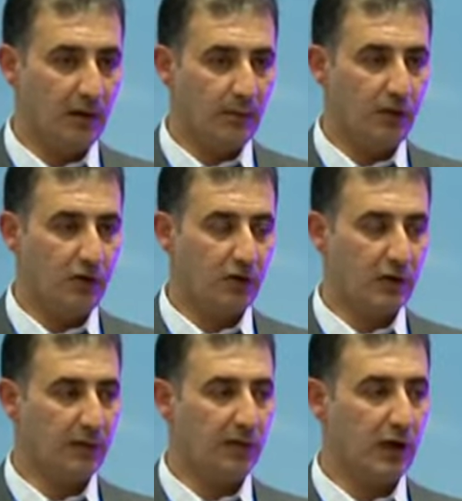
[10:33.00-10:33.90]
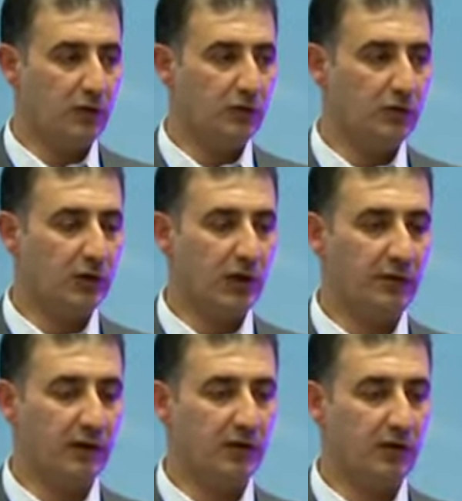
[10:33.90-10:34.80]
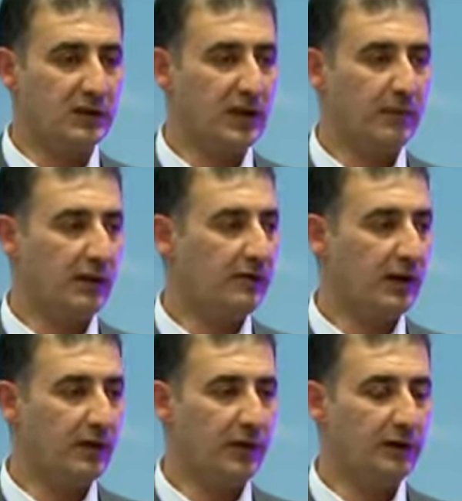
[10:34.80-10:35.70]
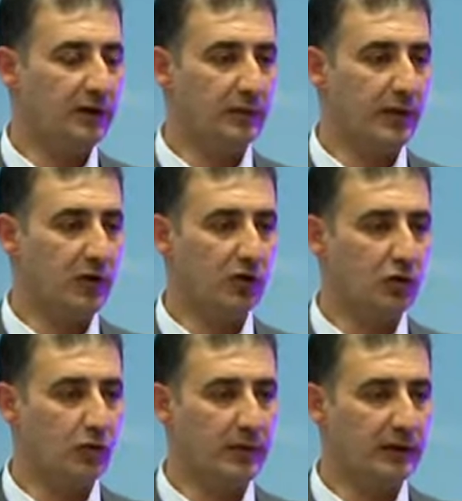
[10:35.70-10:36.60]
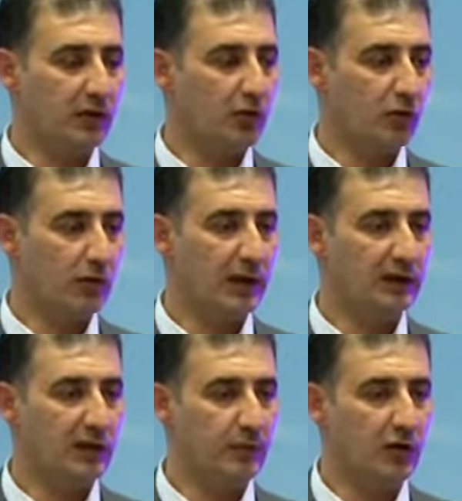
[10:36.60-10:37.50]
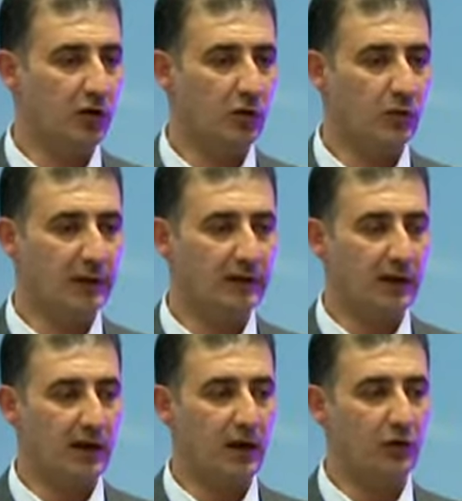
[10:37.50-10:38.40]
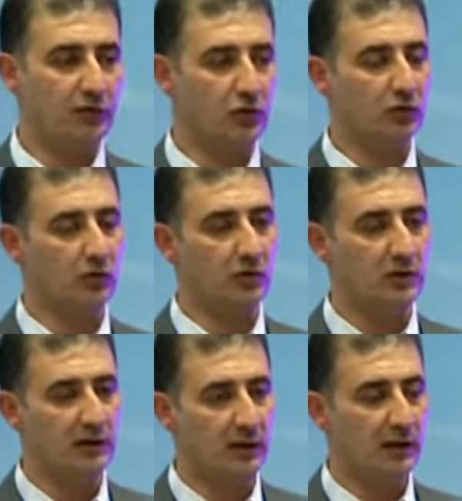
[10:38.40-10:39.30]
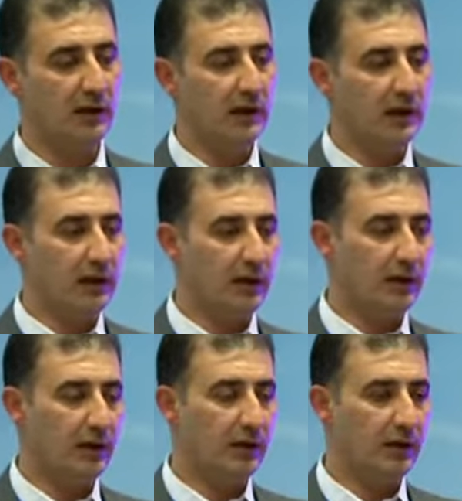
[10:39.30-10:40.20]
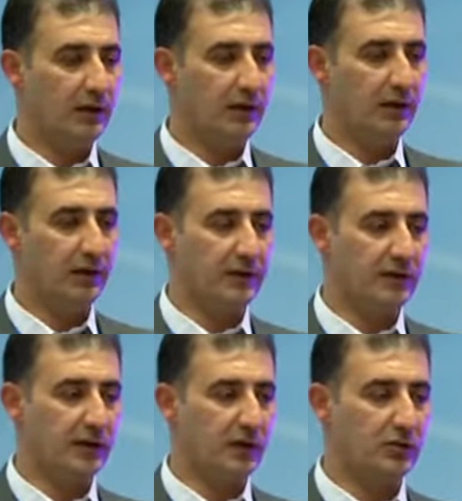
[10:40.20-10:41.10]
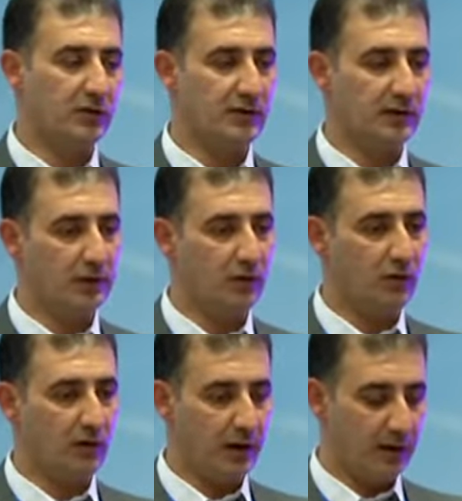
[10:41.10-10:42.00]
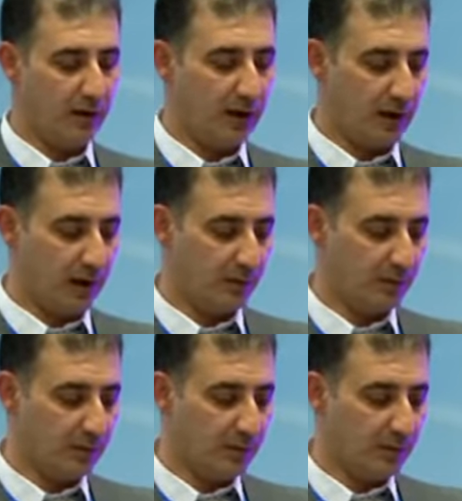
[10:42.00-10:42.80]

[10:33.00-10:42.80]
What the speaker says: Because if I want to deliver, for example, 500 million cubic meter or 100 million cubic meter, I should consider the physical losses into account.